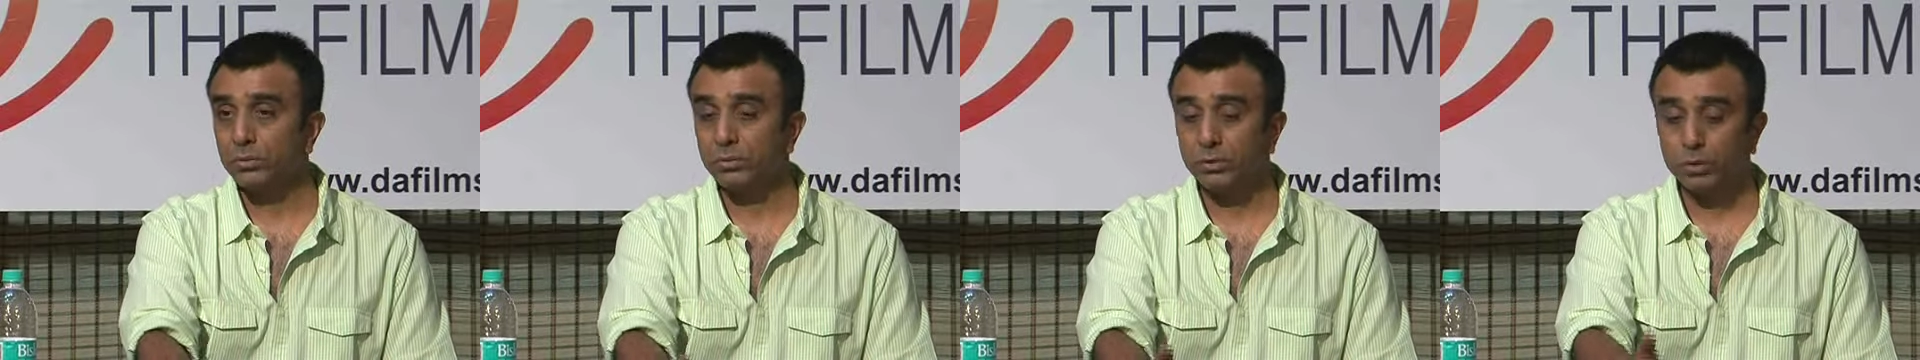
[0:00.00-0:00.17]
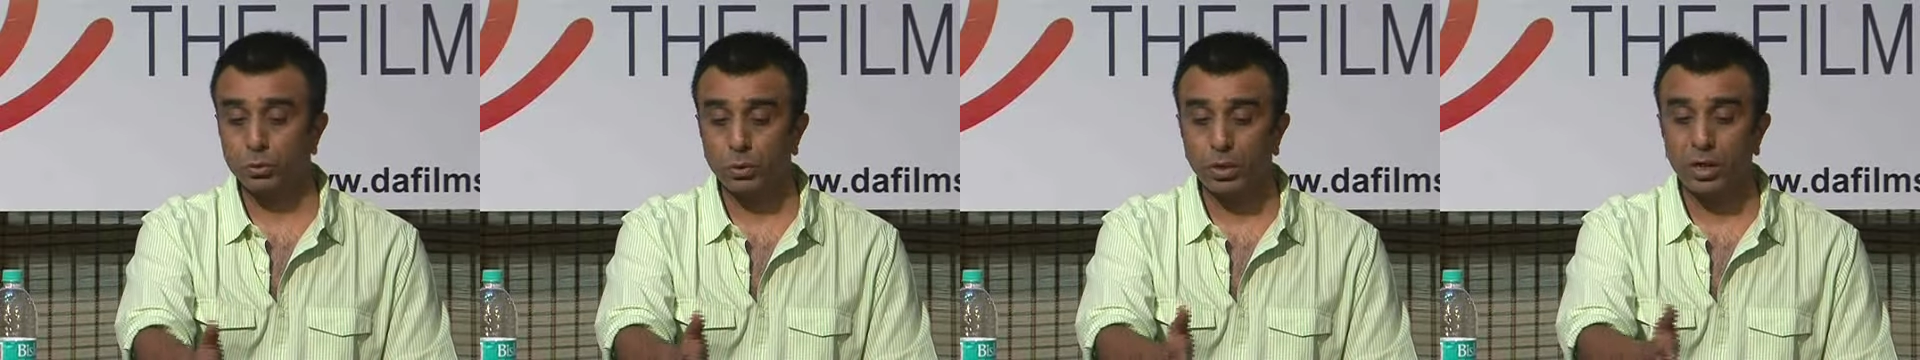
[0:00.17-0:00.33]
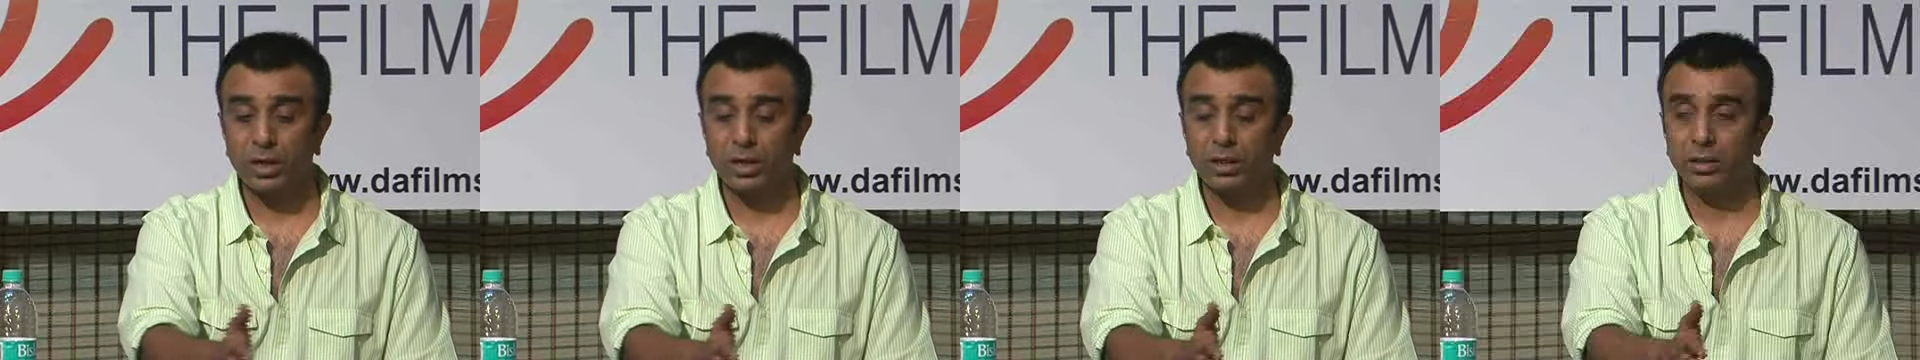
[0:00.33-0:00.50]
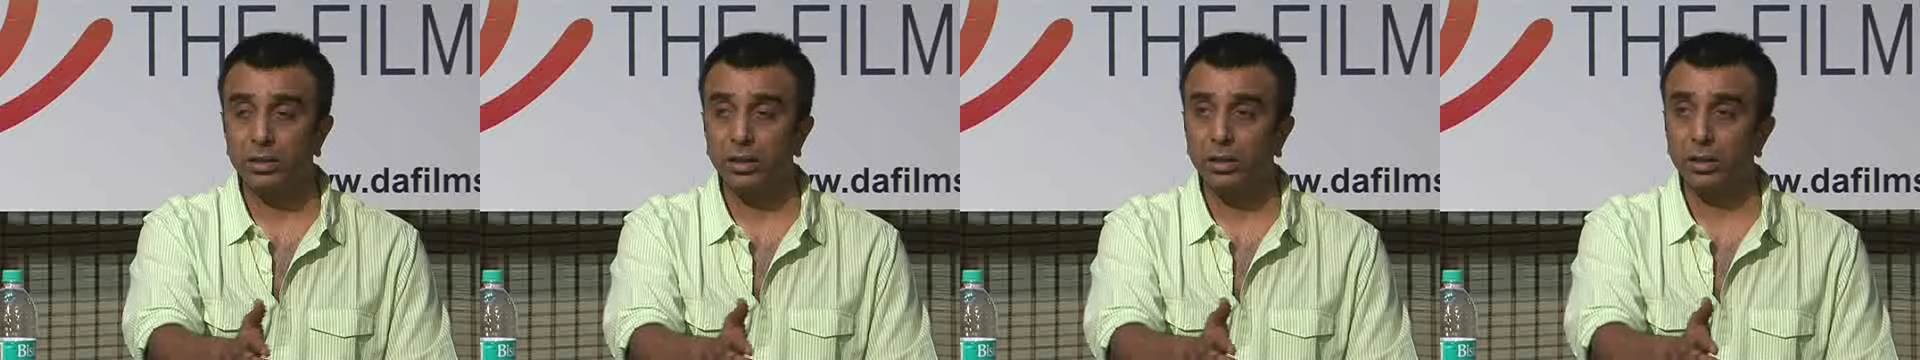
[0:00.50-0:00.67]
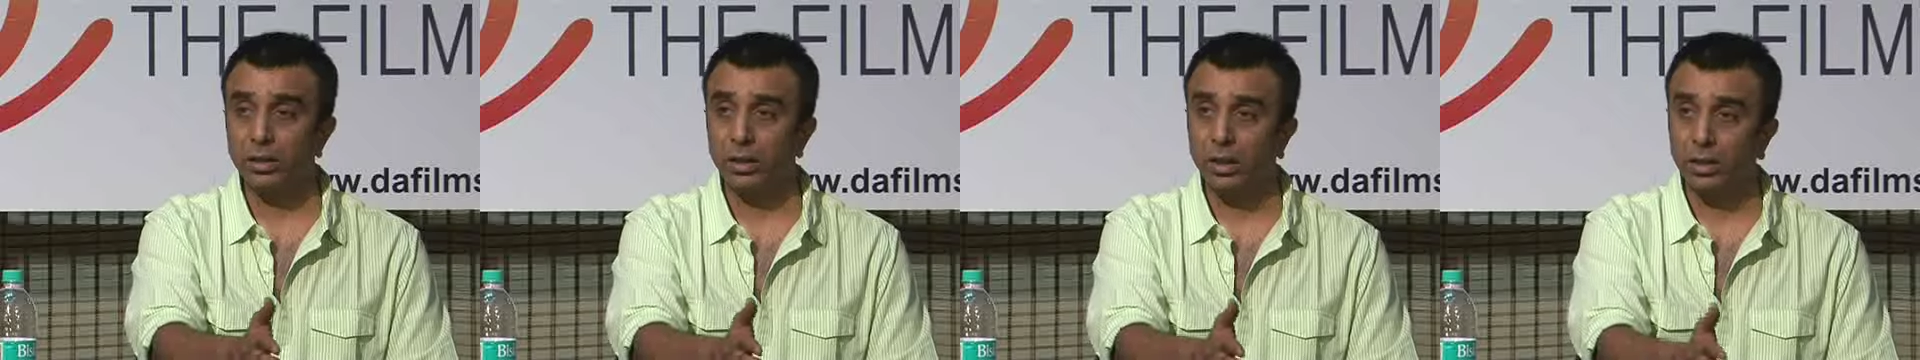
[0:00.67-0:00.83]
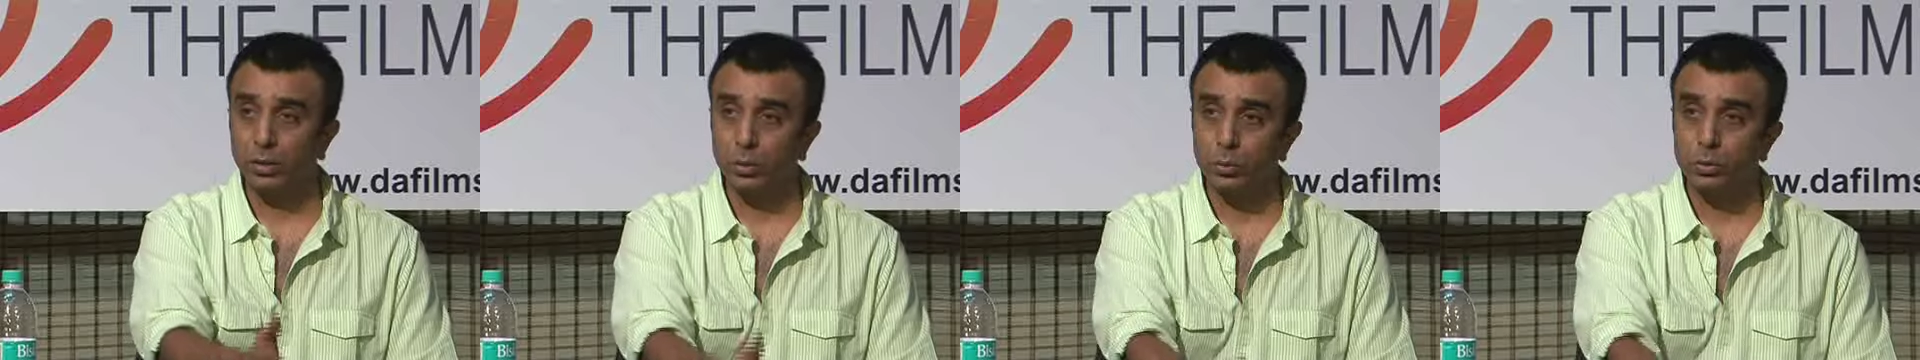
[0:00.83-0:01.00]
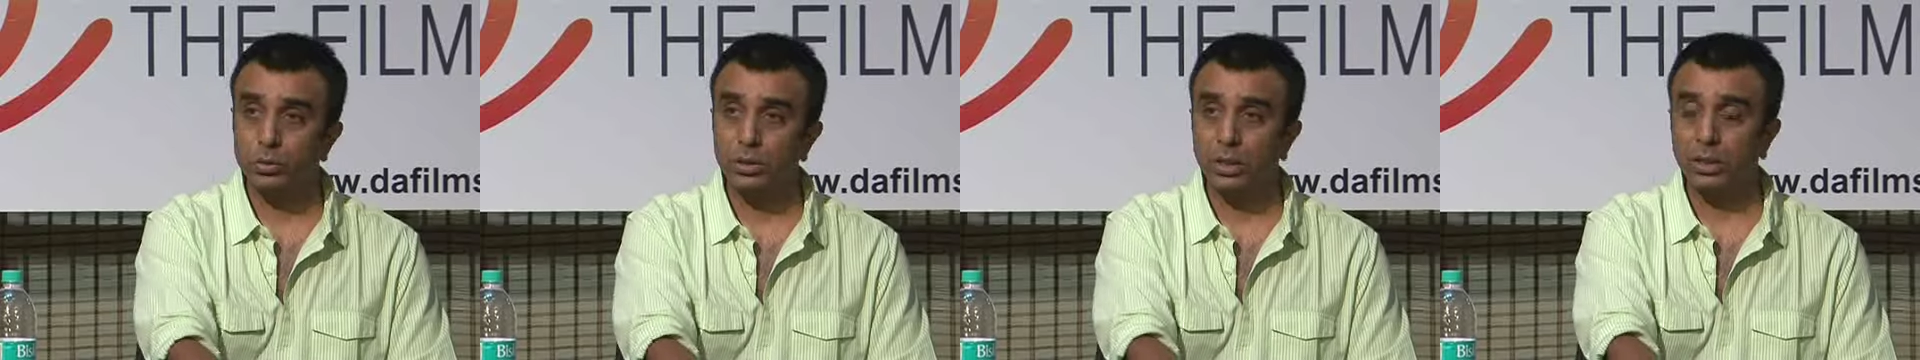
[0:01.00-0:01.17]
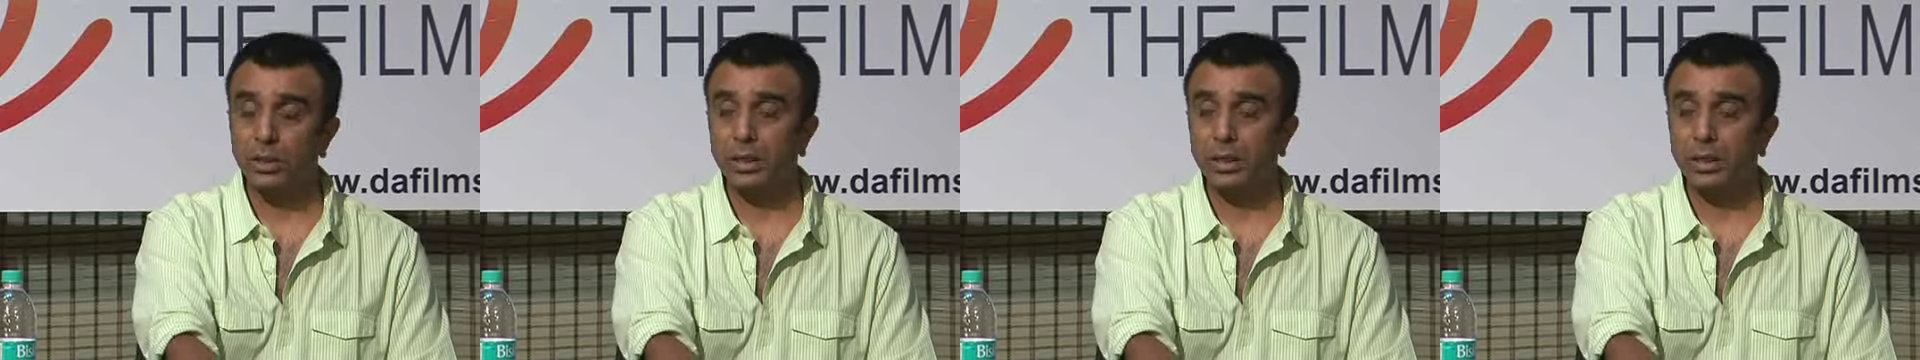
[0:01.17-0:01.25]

Should I read the Hindustan